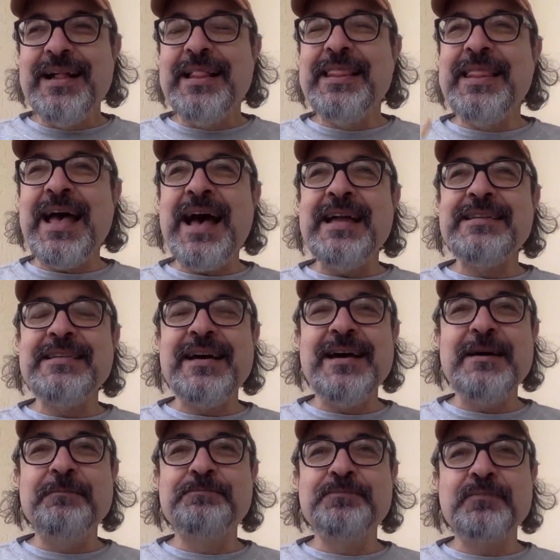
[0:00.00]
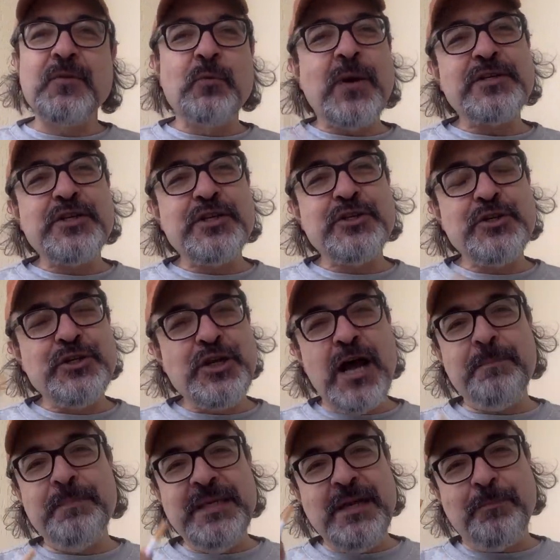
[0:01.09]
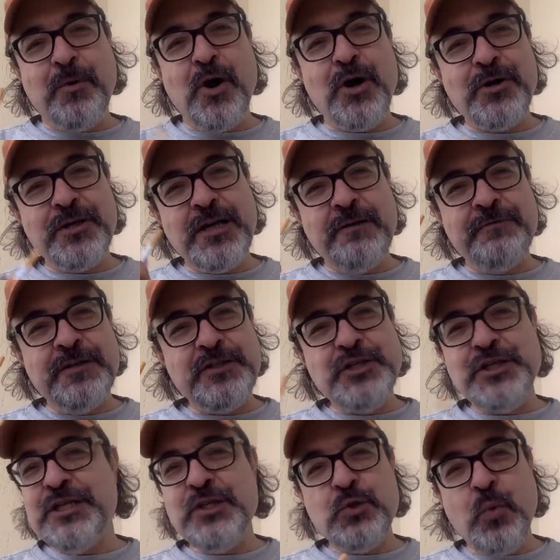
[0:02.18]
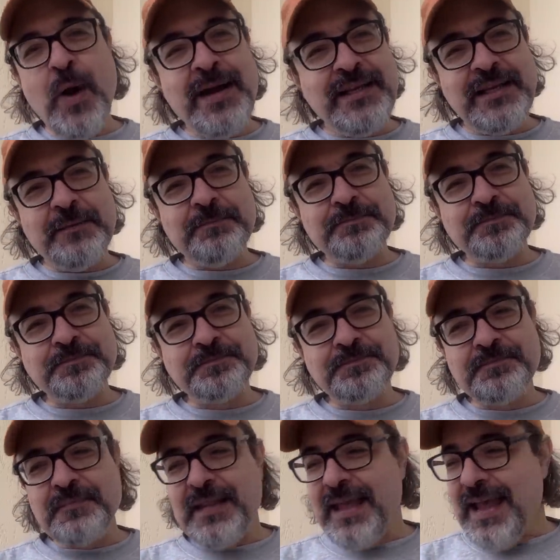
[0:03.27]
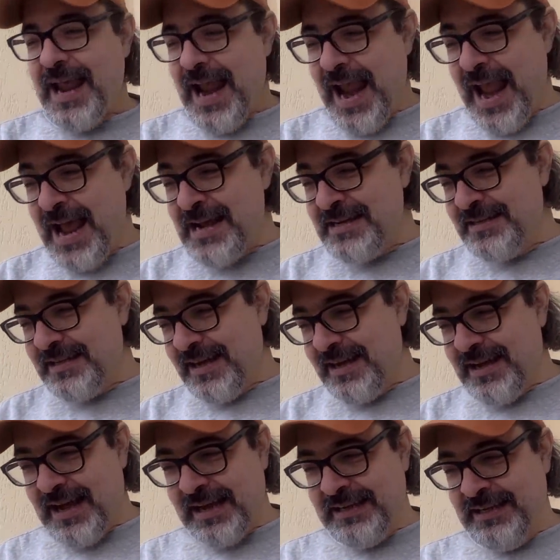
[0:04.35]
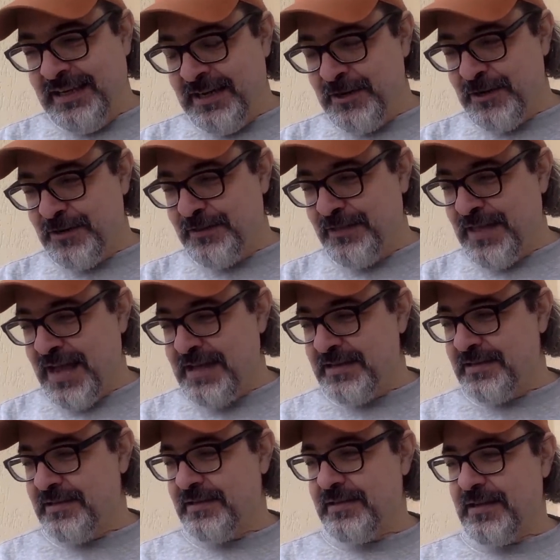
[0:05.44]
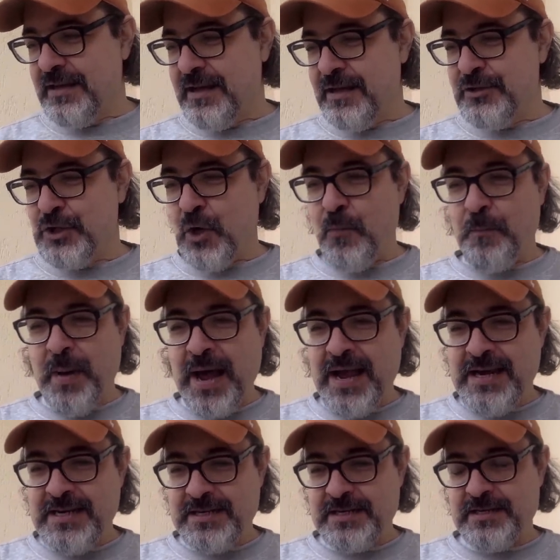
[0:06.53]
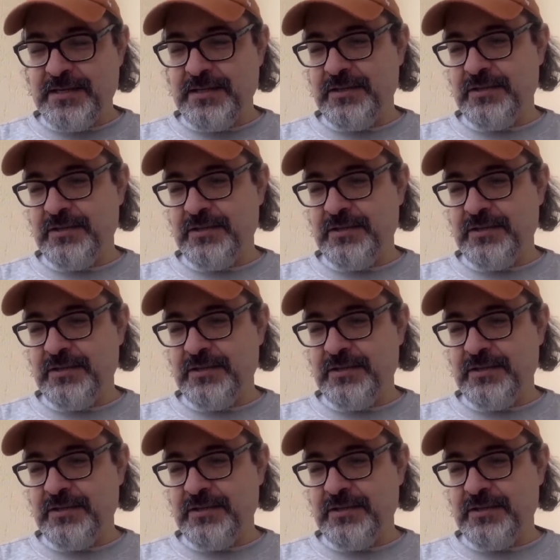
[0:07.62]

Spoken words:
that Russia should not be a part of the G20. And I hear that Joe Biden